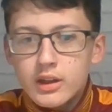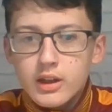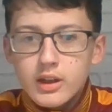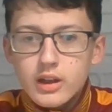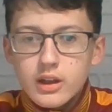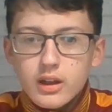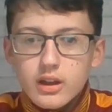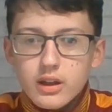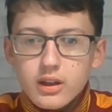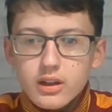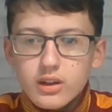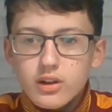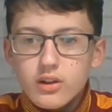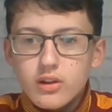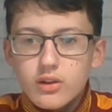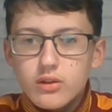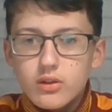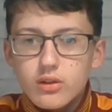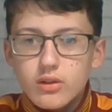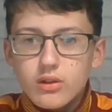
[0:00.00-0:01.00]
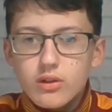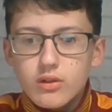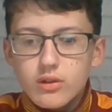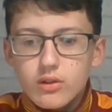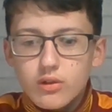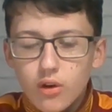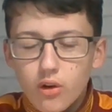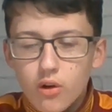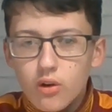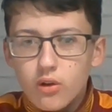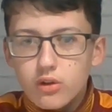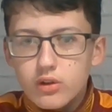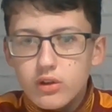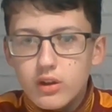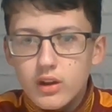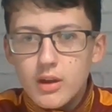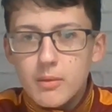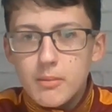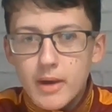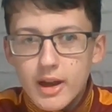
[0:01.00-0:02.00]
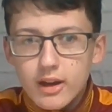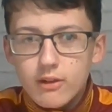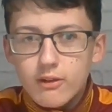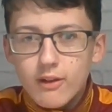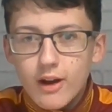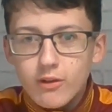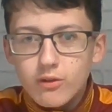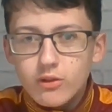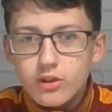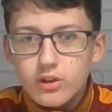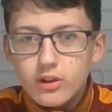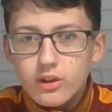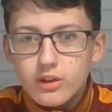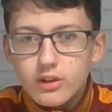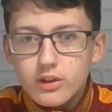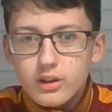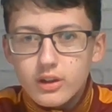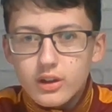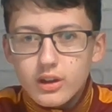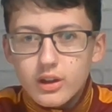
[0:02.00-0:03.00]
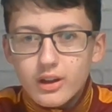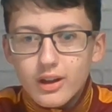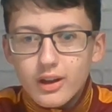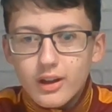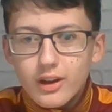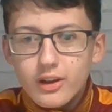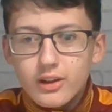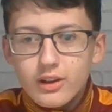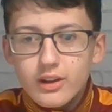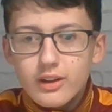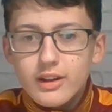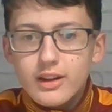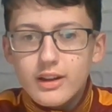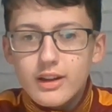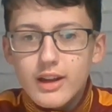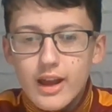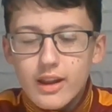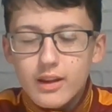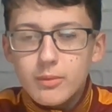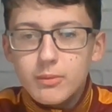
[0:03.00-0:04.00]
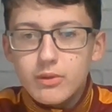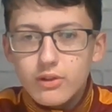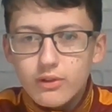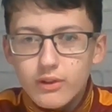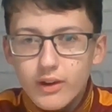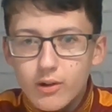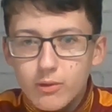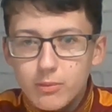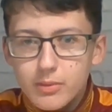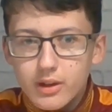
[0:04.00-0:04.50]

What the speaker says: You know, talk to your men around you, and get them to help you.